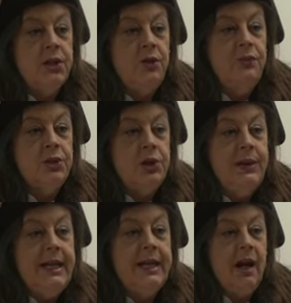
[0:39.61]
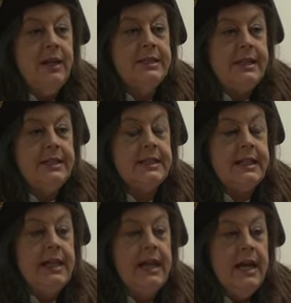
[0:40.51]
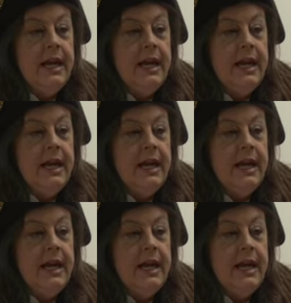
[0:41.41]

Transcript: Dover's unique identity